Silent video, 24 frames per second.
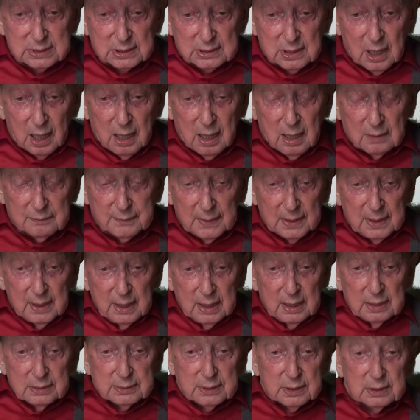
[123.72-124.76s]
love
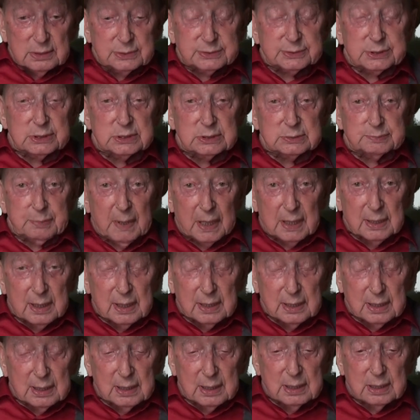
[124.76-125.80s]
till she's
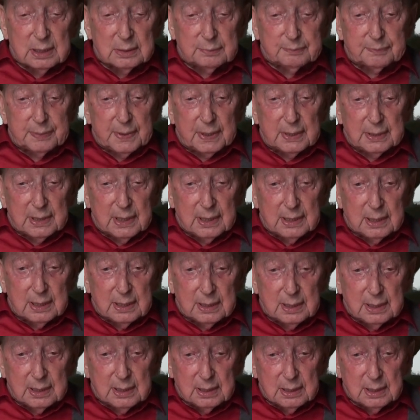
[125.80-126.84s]
buried
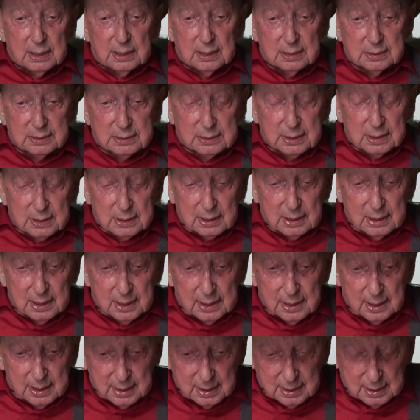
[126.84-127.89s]
beneath the
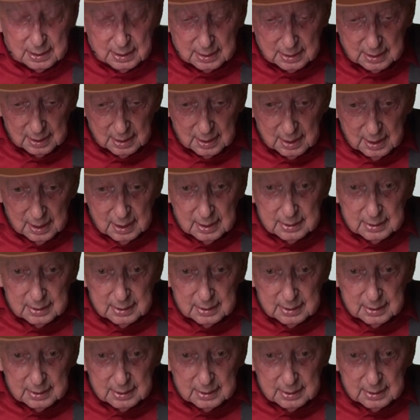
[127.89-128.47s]
clay.